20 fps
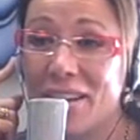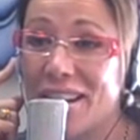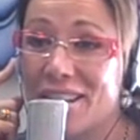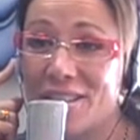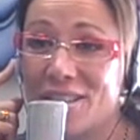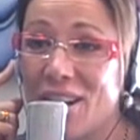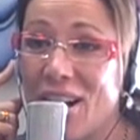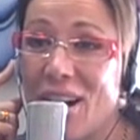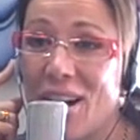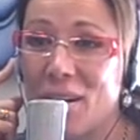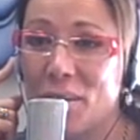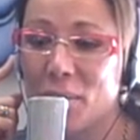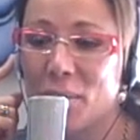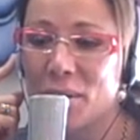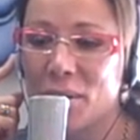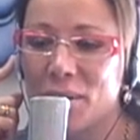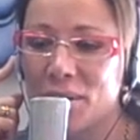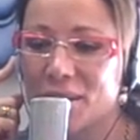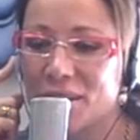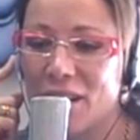us are,
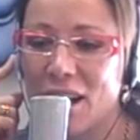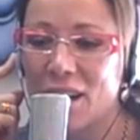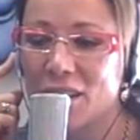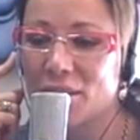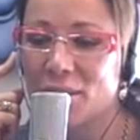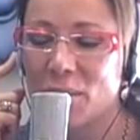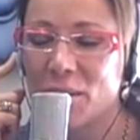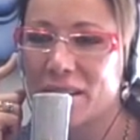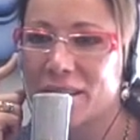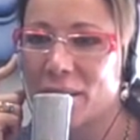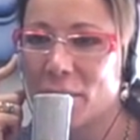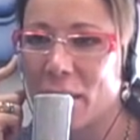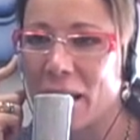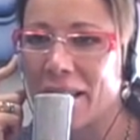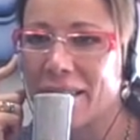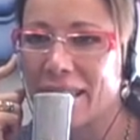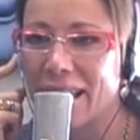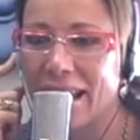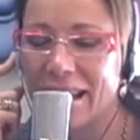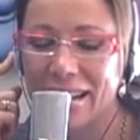Bruce. Talk to us
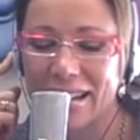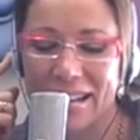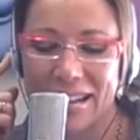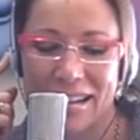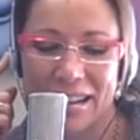about that.